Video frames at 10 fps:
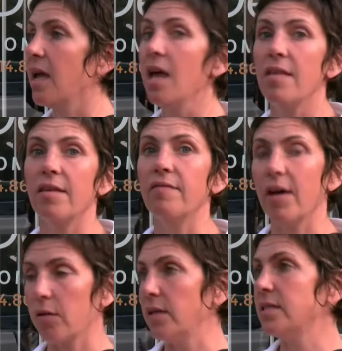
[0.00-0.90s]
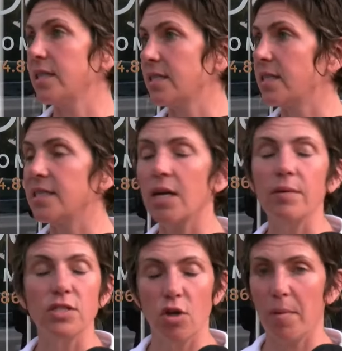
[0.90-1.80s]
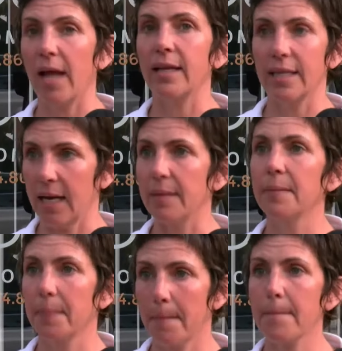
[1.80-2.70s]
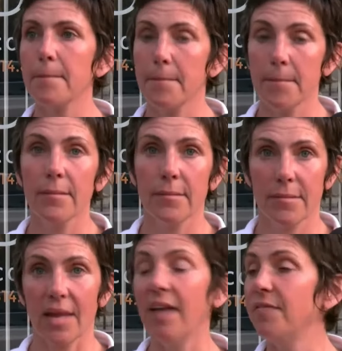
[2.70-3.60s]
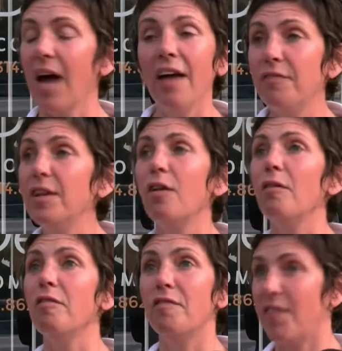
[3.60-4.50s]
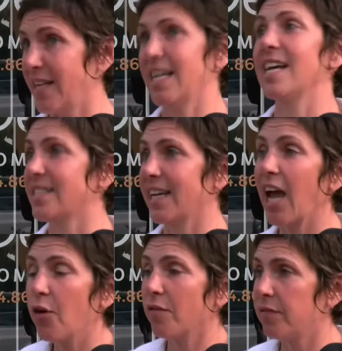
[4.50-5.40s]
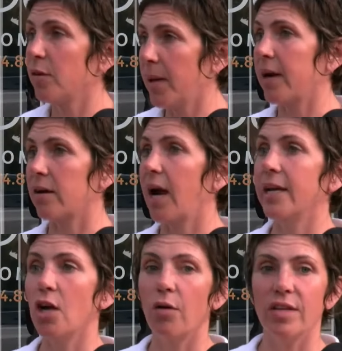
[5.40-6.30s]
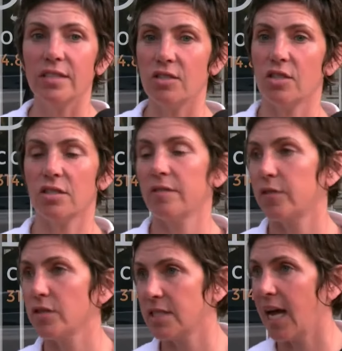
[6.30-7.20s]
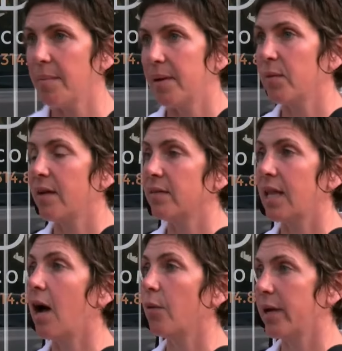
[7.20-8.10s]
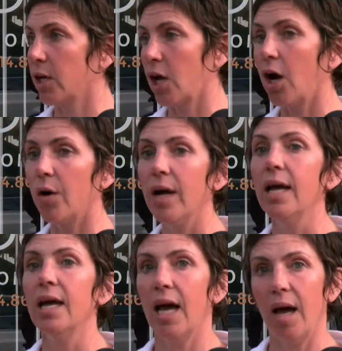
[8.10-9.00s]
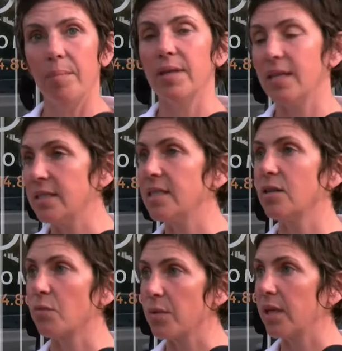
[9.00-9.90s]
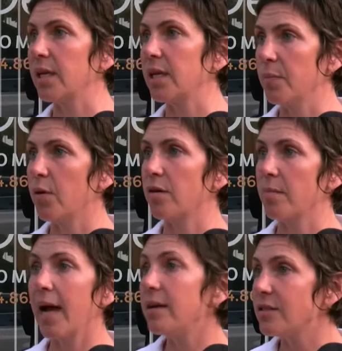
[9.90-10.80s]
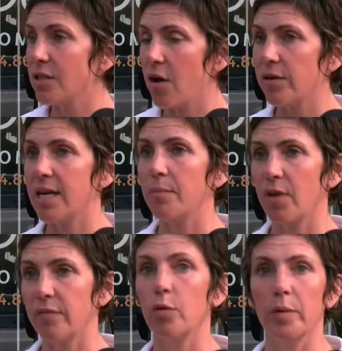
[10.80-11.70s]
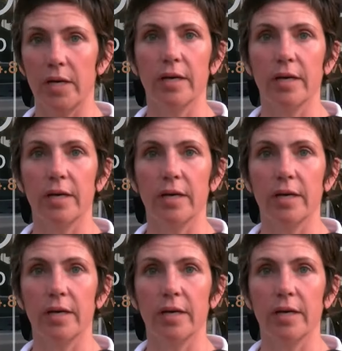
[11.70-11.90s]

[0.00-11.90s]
the federal assistance that we so badly need. I feel fantastic. I couldn't feel better. I know this is just a first step, and we have a long way to go, but this is a really important milestone, and I'm grateful we're here.